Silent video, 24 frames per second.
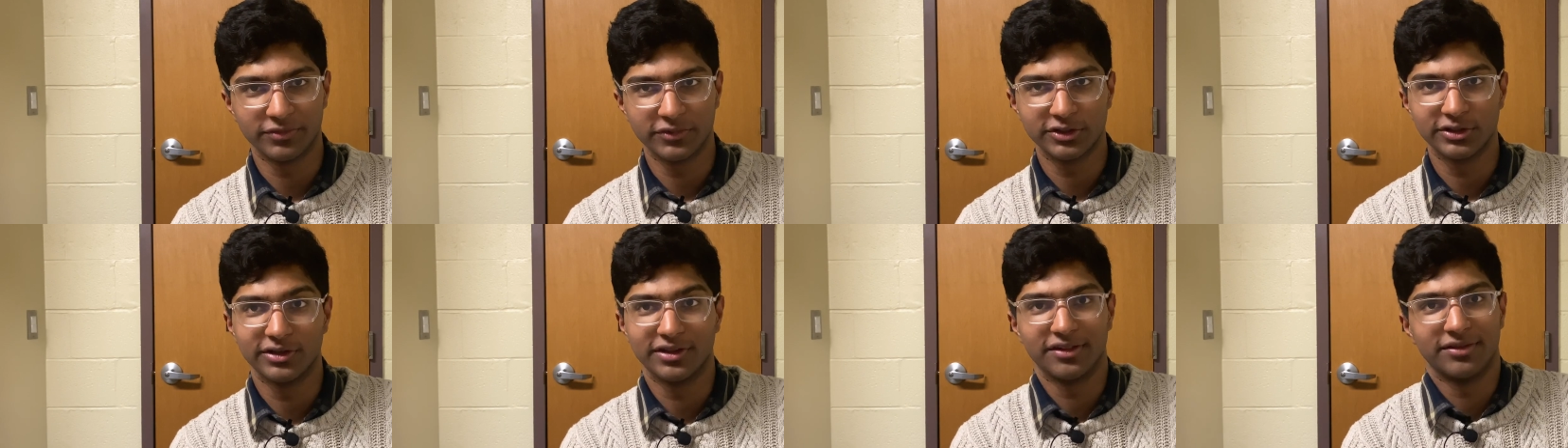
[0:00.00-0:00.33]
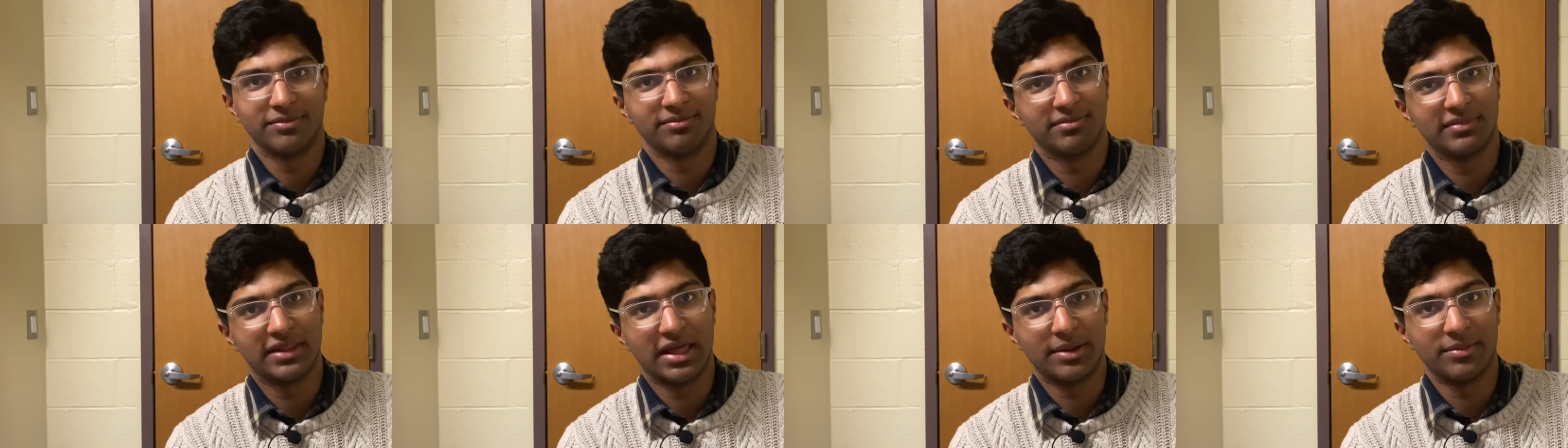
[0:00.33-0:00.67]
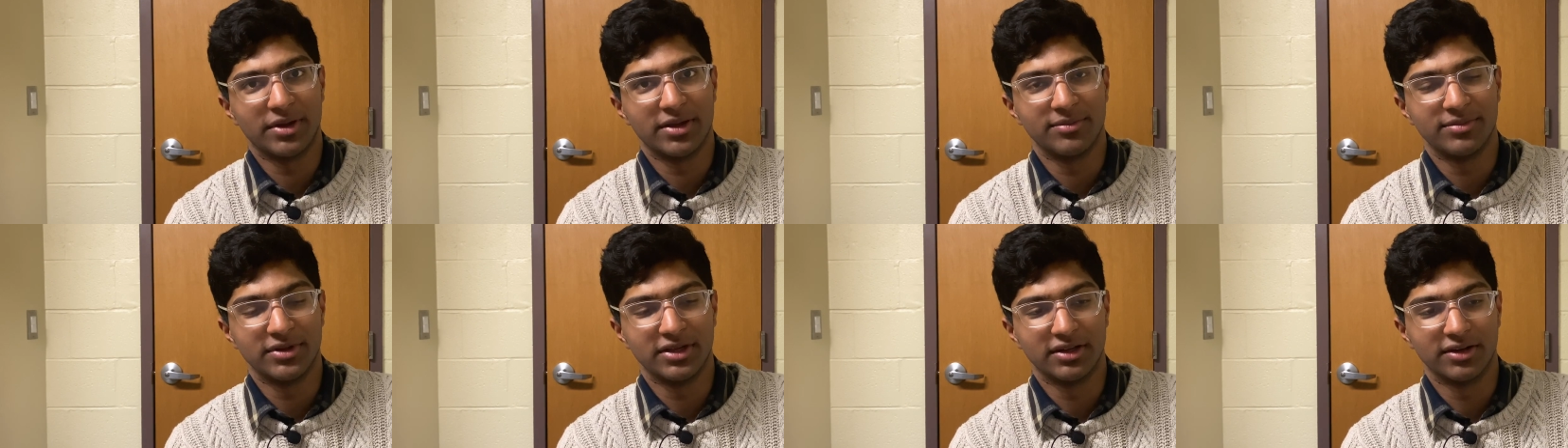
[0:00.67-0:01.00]
So that
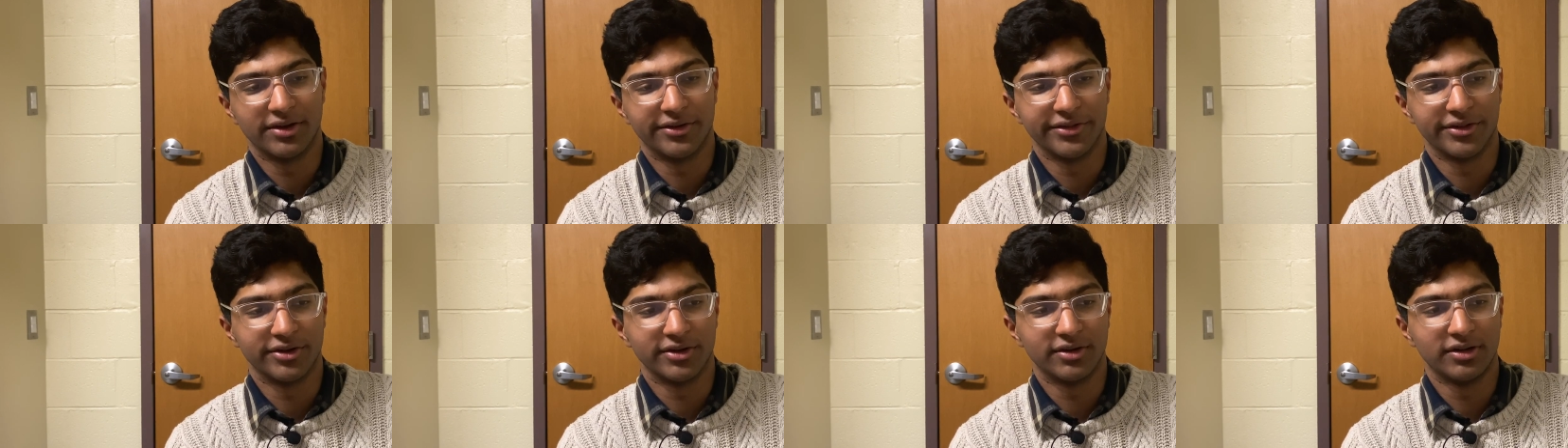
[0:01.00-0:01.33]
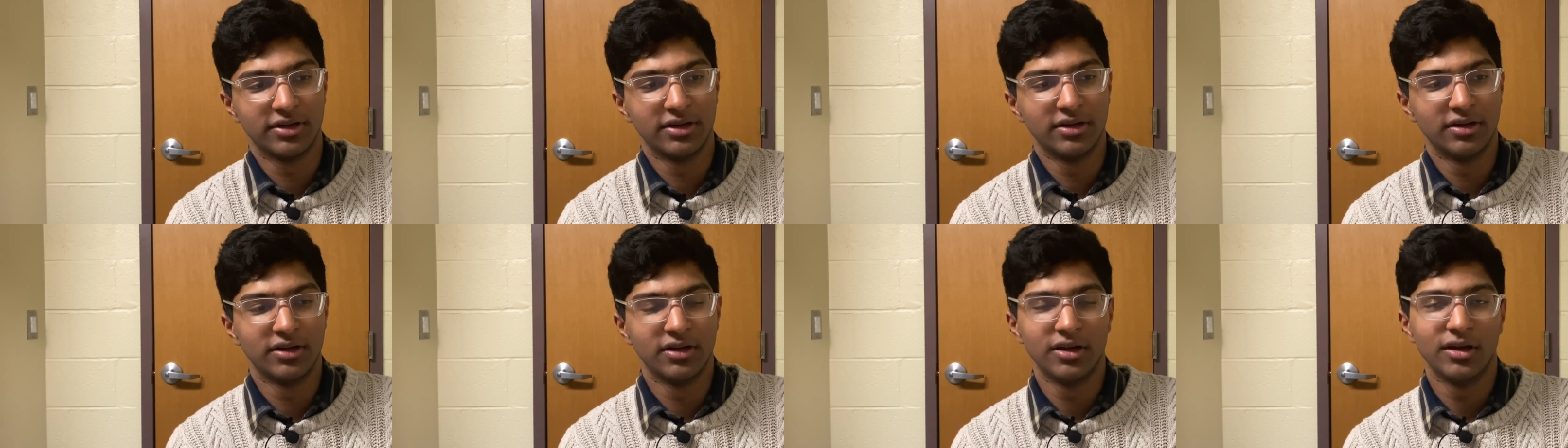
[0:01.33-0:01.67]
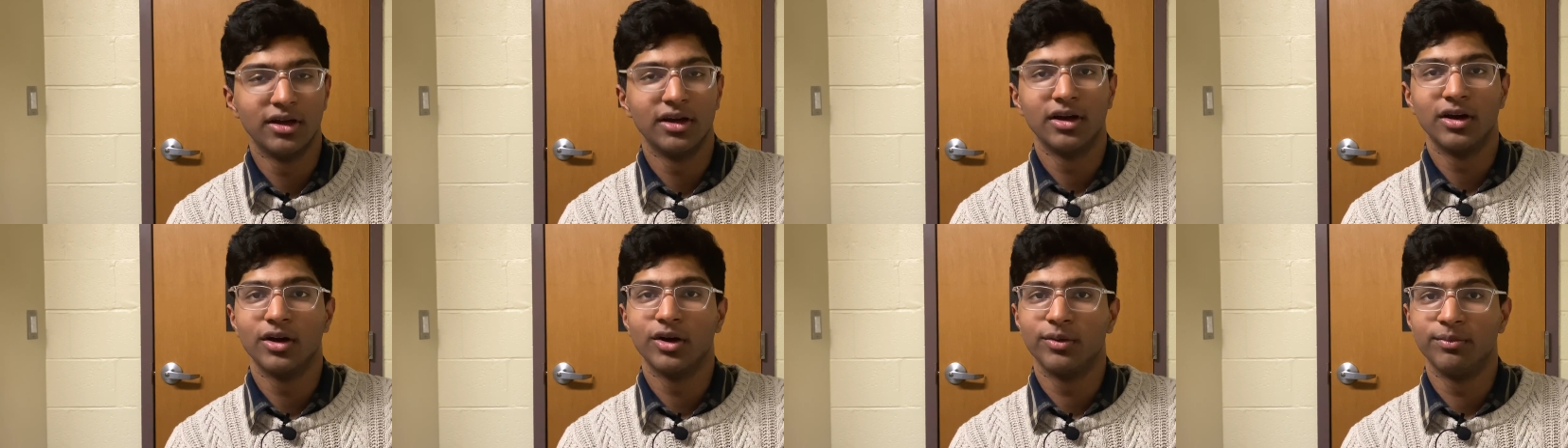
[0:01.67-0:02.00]
may be another
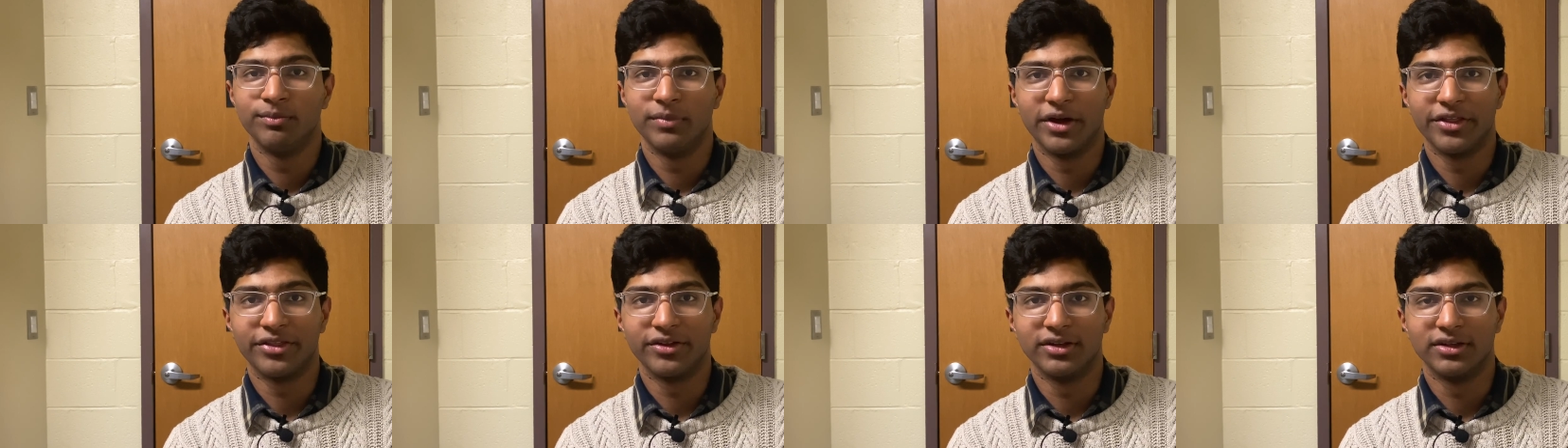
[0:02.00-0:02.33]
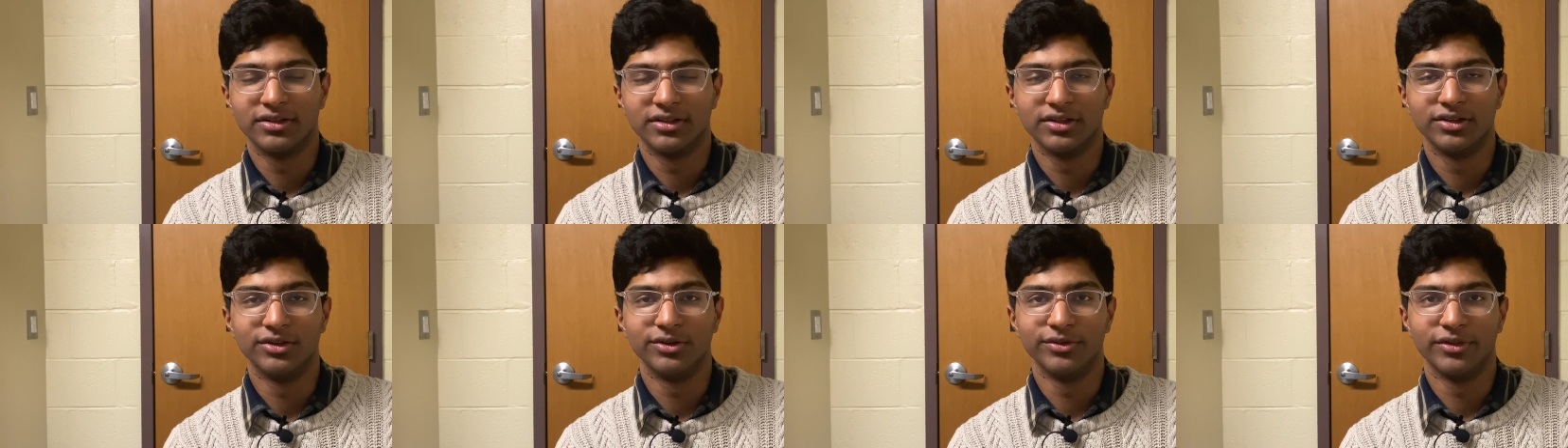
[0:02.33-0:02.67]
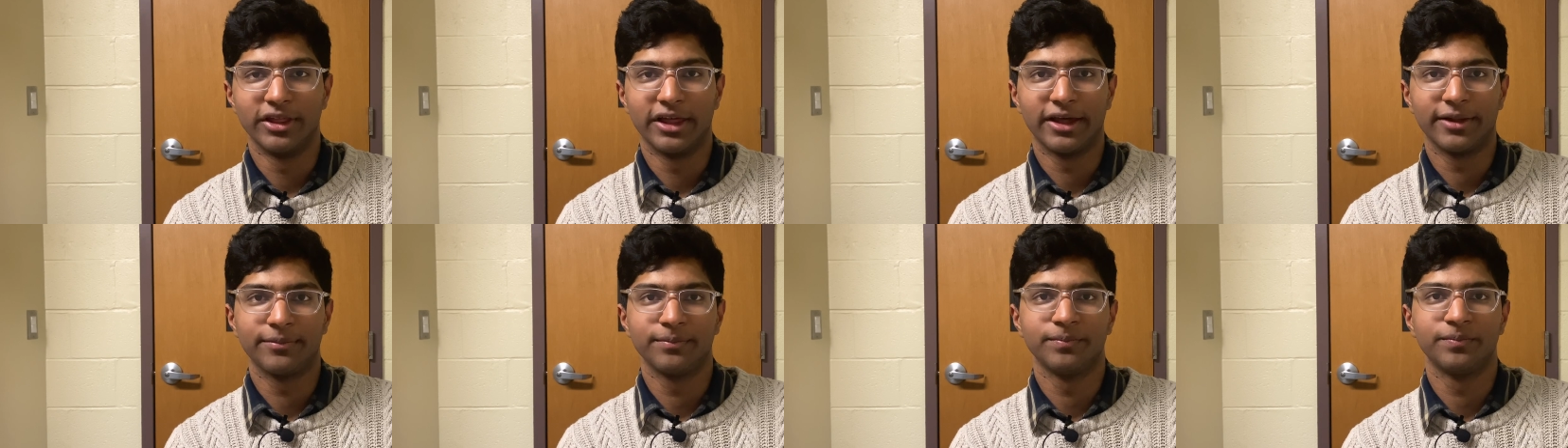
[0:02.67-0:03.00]
method to do
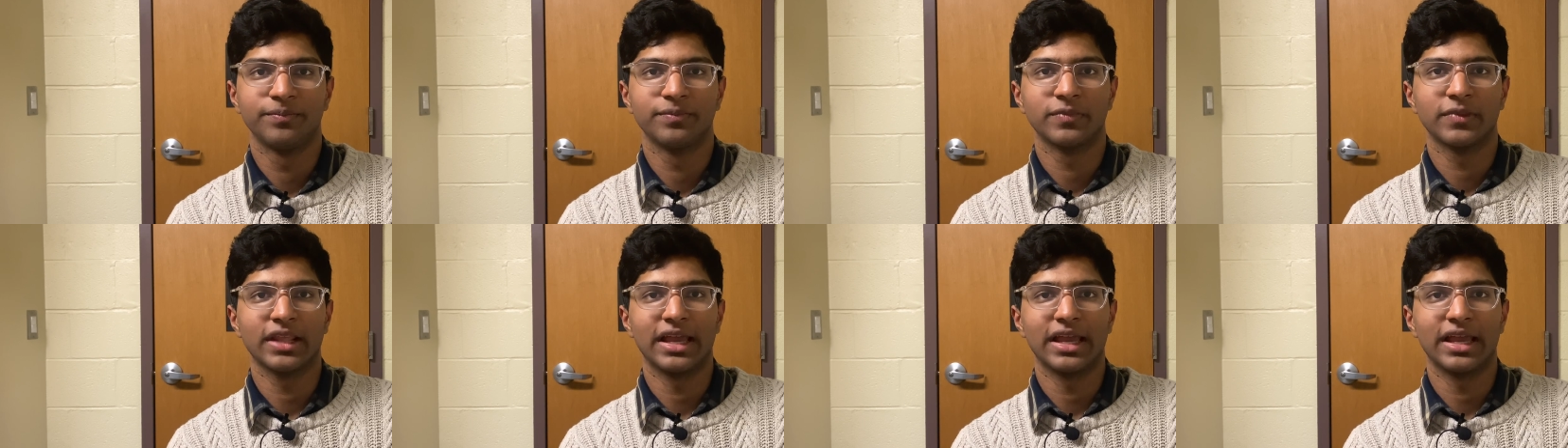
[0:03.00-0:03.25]
that.